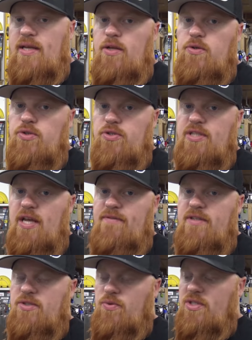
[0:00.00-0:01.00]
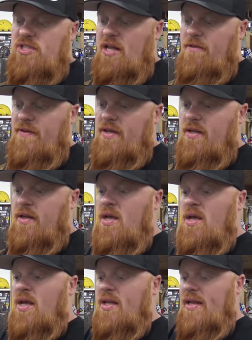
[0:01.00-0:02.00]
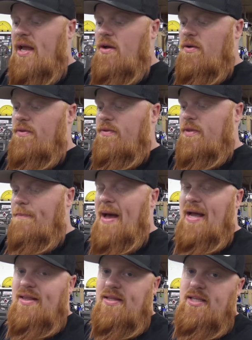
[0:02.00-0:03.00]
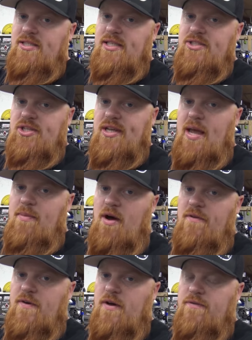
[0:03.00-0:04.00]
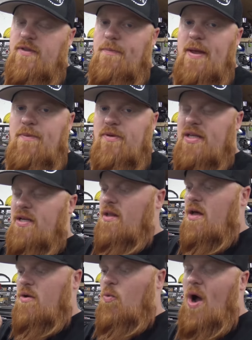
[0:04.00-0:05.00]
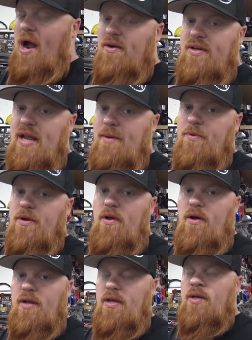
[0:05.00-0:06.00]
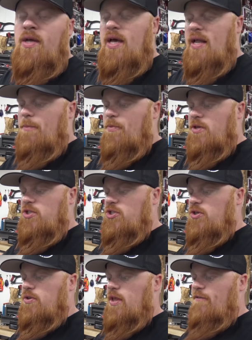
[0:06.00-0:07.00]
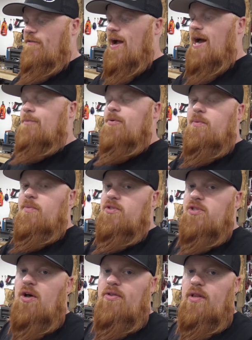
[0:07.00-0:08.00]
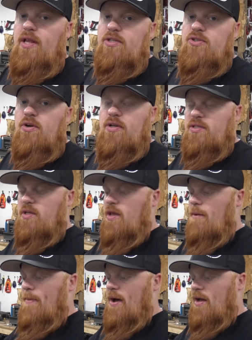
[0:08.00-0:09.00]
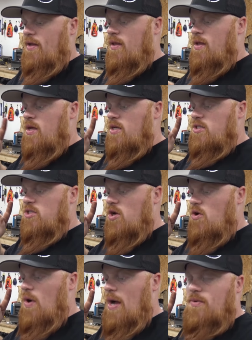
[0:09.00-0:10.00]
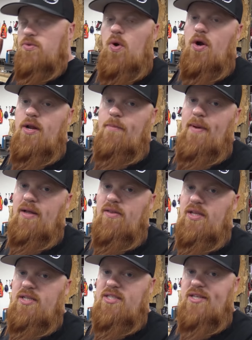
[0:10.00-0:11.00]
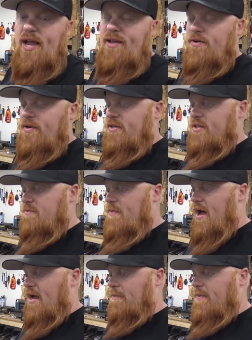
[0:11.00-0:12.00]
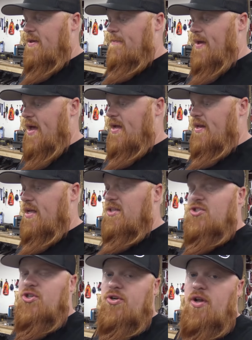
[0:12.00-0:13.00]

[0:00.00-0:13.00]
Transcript: that neutral safety switch out of it. Now, the bike that this engine came off of, the people did a lot of wire tampering on it, and I'm pretty sure they fried pretty much all the electronics on that bike. So I was worried about the stator in this bike being bad, and sure